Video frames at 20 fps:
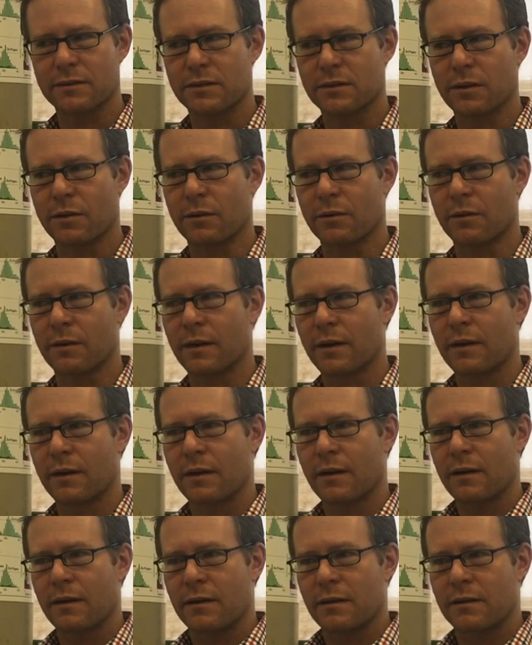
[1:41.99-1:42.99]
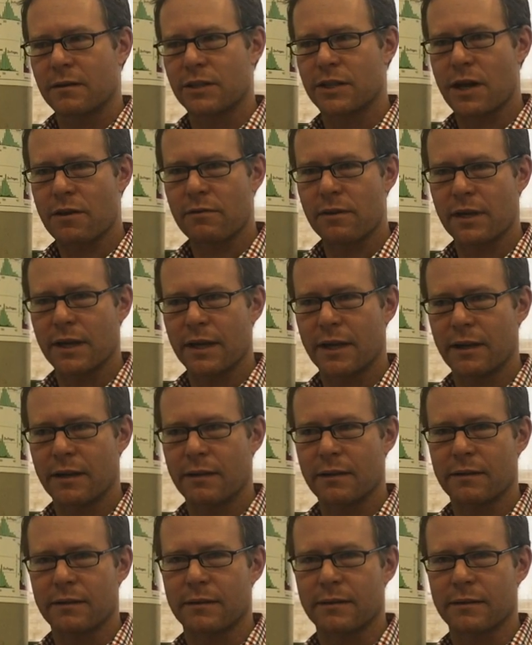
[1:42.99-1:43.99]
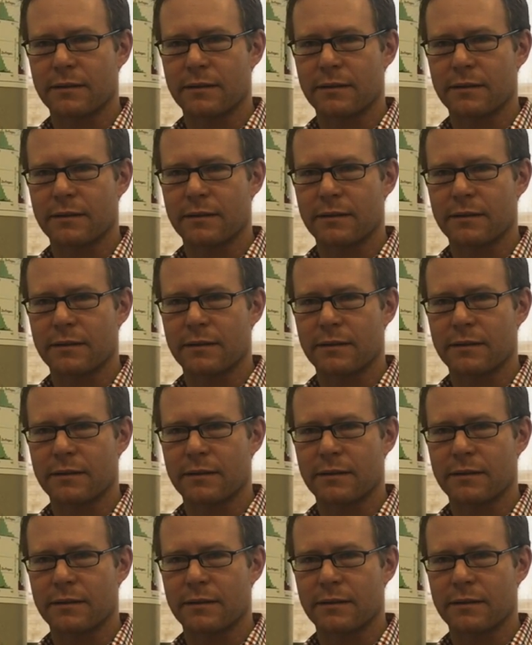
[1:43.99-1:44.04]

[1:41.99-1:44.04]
So generally,